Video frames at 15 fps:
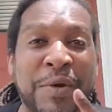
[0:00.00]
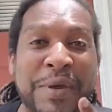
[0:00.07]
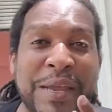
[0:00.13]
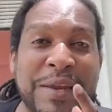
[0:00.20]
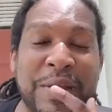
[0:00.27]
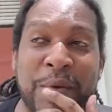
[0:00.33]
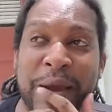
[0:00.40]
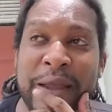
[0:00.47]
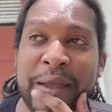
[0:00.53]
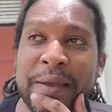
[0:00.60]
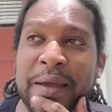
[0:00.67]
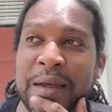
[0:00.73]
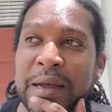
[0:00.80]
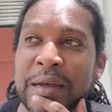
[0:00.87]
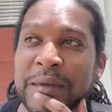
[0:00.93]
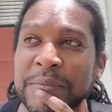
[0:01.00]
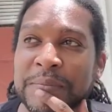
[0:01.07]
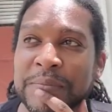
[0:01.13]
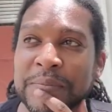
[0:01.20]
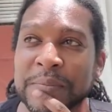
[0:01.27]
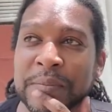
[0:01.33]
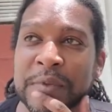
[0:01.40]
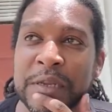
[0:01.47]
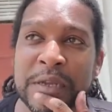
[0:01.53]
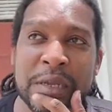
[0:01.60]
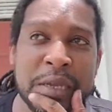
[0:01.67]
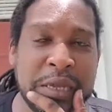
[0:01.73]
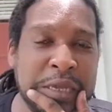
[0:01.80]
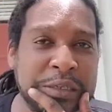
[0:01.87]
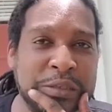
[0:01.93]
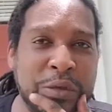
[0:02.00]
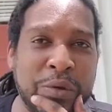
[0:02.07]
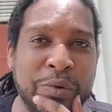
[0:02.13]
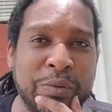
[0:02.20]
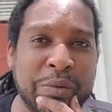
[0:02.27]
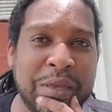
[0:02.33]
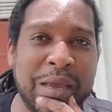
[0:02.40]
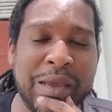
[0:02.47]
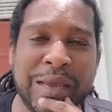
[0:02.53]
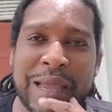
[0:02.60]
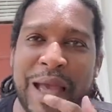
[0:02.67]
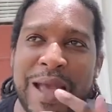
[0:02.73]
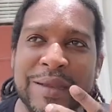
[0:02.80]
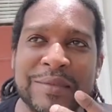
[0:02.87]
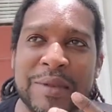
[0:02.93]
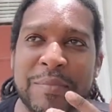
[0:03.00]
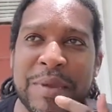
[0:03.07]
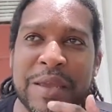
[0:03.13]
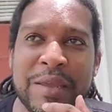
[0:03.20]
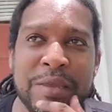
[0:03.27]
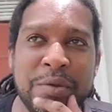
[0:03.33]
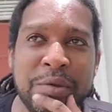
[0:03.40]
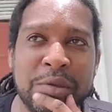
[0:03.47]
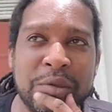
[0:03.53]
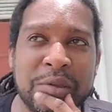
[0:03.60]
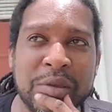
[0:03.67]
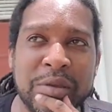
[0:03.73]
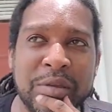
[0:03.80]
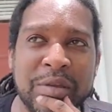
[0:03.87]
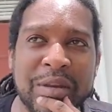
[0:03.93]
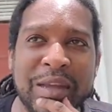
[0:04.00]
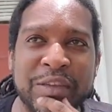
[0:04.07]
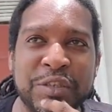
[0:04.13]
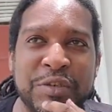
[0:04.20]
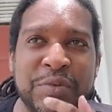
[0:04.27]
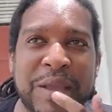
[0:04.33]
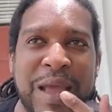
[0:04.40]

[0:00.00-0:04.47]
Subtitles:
anyway, so yeah, guys. I mean, unless you got